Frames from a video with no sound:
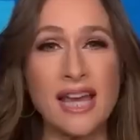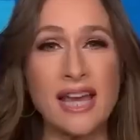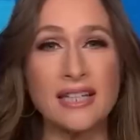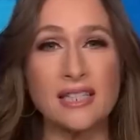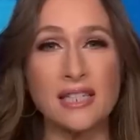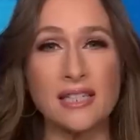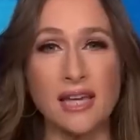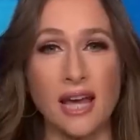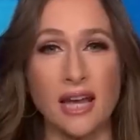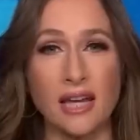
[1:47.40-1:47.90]
day
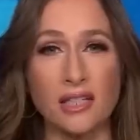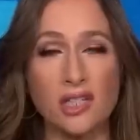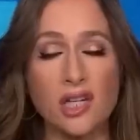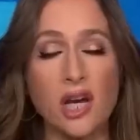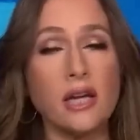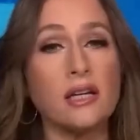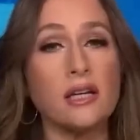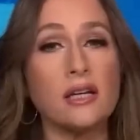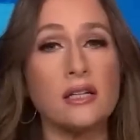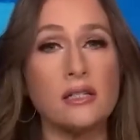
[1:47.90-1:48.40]
today,
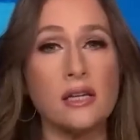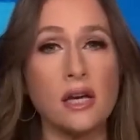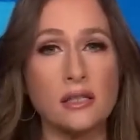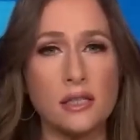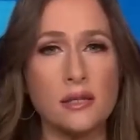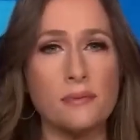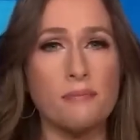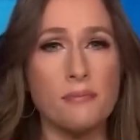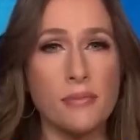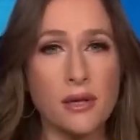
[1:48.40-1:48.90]
China
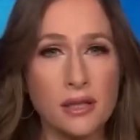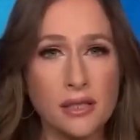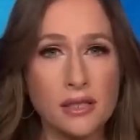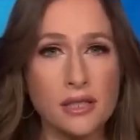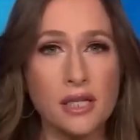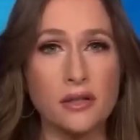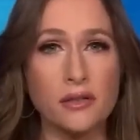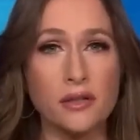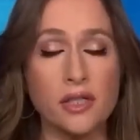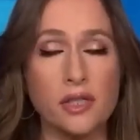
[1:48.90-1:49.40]
conducted
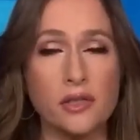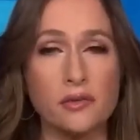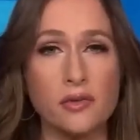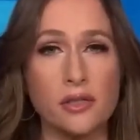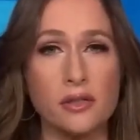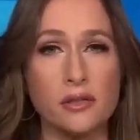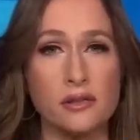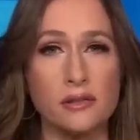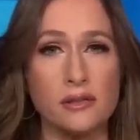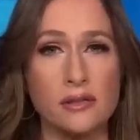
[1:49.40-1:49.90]
military
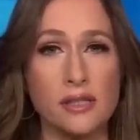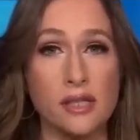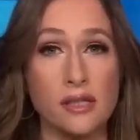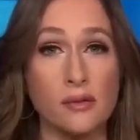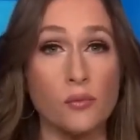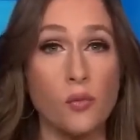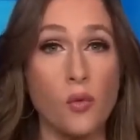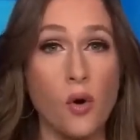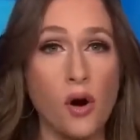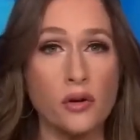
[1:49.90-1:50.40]
drills
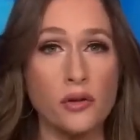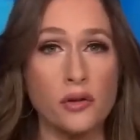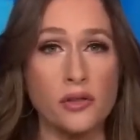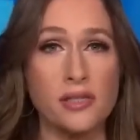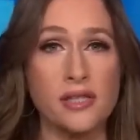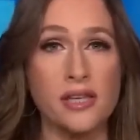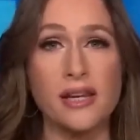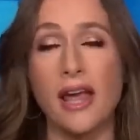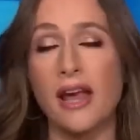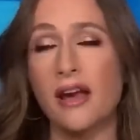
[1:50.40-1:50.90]
in
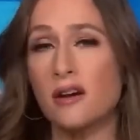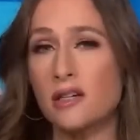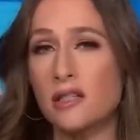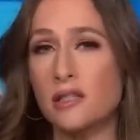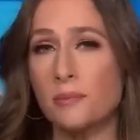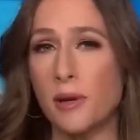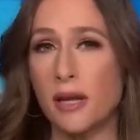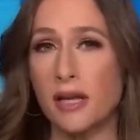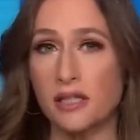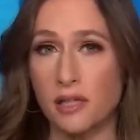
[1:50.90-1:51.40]
waters and
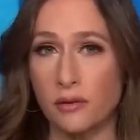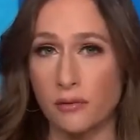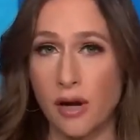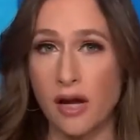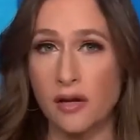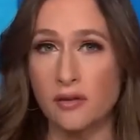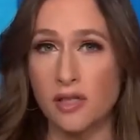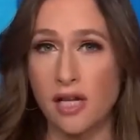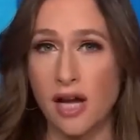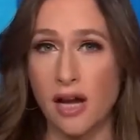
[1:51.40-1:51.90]
airspace around